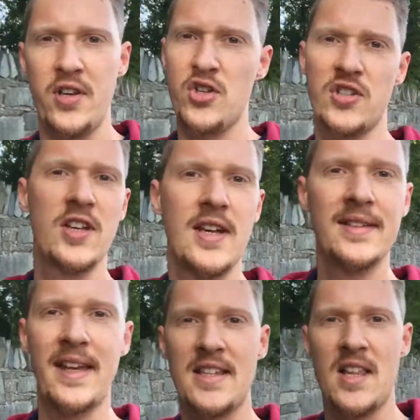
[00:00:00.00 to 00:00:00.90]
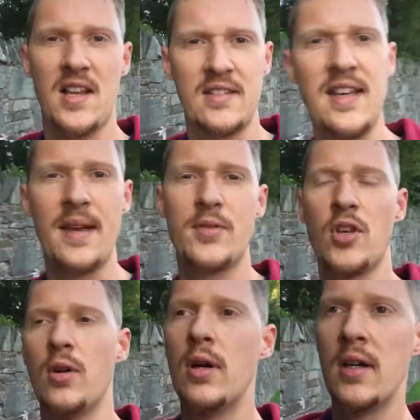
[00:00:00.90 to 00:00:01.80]
and it just takes a lot of time.
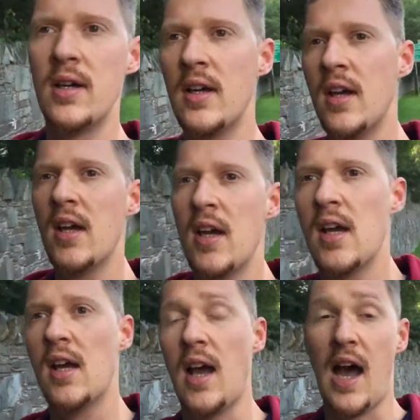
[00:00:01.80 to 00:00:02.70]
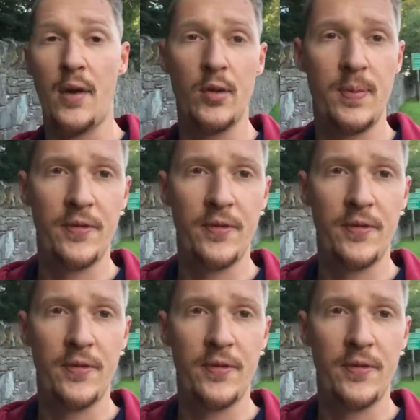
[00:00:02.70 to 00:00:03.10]
So I would